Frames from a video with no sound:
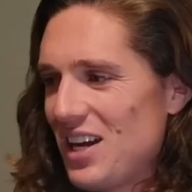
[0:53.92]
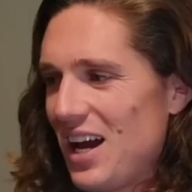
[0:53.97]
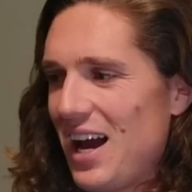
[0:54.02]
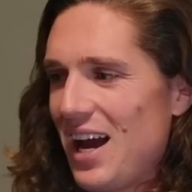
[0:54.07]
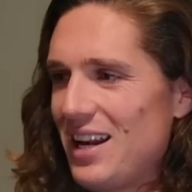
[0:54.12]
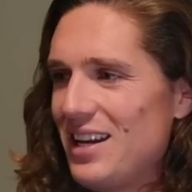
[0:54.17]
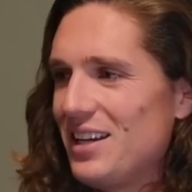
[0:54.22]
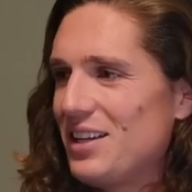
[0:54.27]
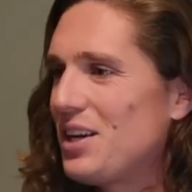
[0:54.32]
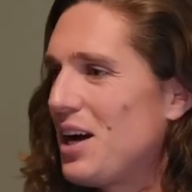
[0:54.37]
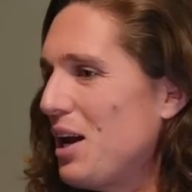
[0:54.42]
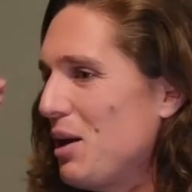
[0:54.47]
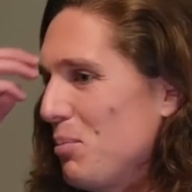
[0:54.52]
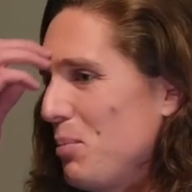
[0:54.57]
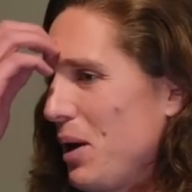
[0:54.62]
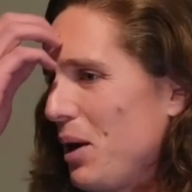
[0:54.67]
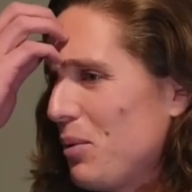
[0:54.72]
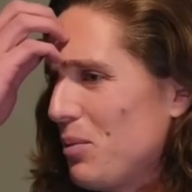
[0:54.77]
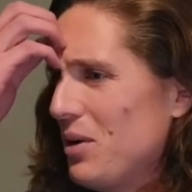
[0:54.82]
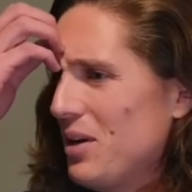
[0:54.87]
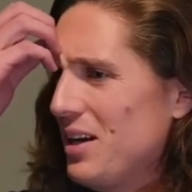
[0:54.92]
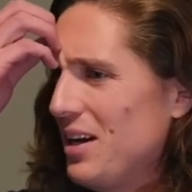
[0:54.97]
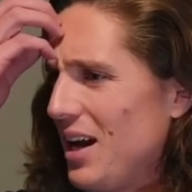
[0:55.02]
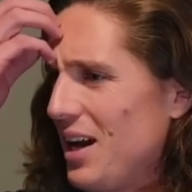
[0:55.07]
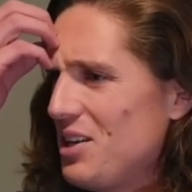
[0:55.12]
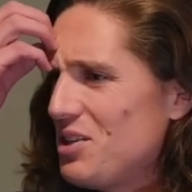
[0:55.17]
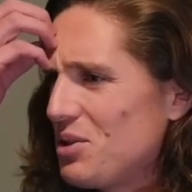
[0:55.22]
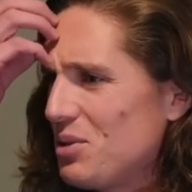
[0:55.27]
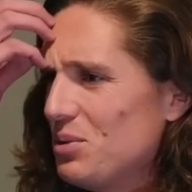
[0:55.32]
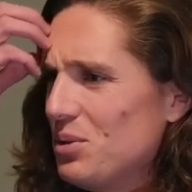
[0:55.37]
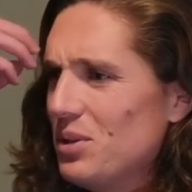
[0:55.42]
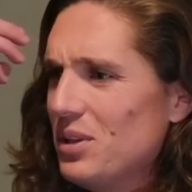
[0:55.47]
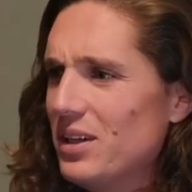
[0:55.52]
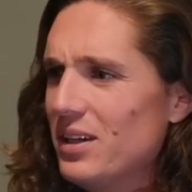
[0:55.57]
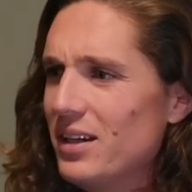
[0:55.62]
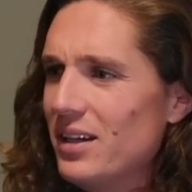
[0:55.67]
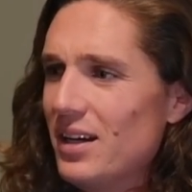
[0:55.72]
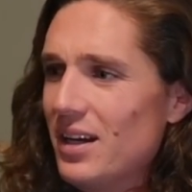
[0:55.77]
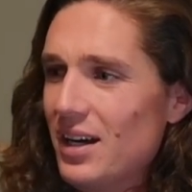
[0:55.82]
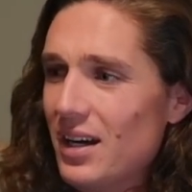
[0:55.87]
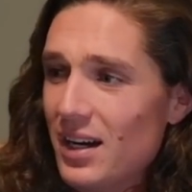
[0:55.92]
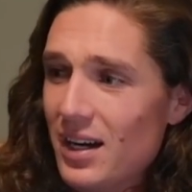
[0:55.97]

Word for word: I had to kind of pick one in high school, and